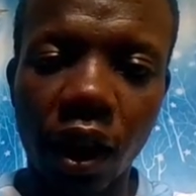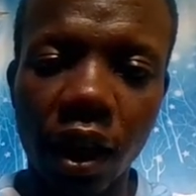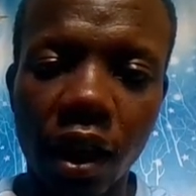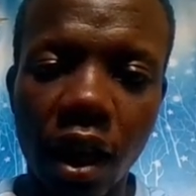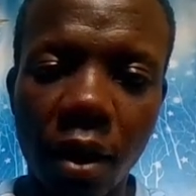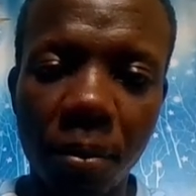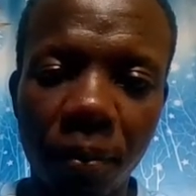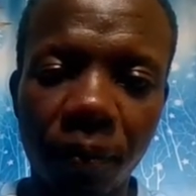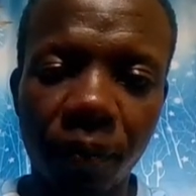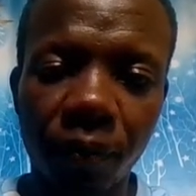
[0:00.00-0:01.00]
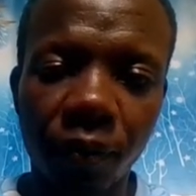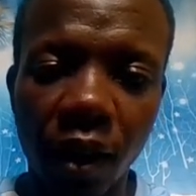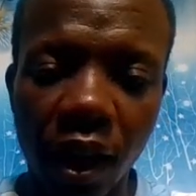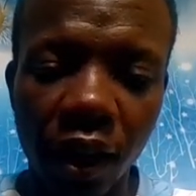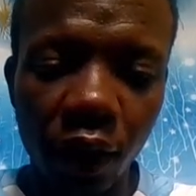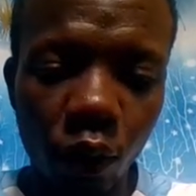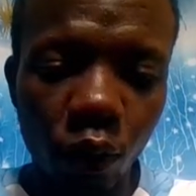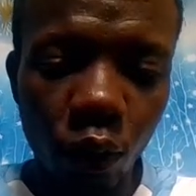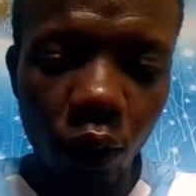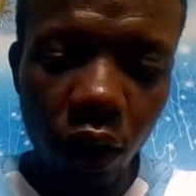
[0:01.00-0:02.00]
come and
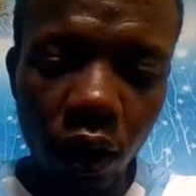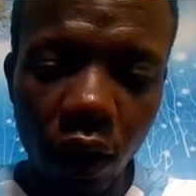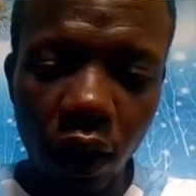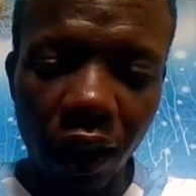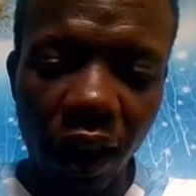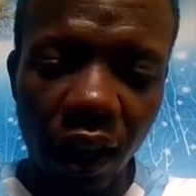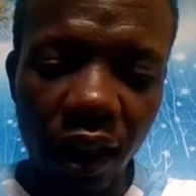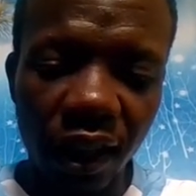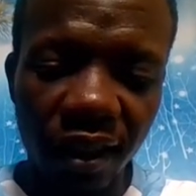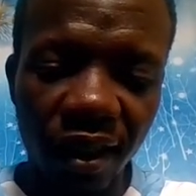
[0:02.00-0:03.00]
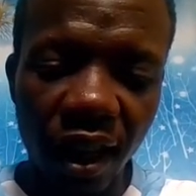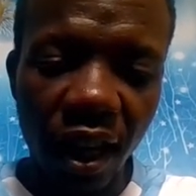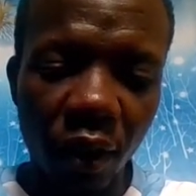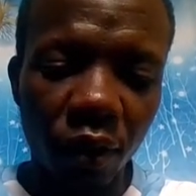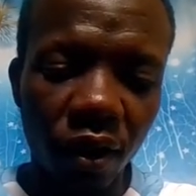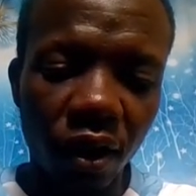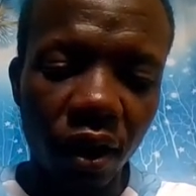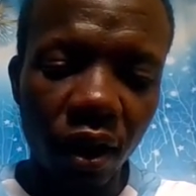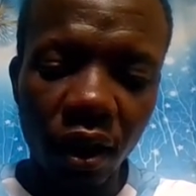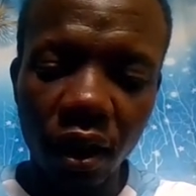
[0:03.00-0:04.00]
include let us say lion
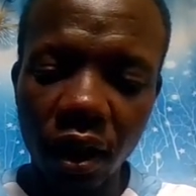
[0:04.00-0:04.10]
Z,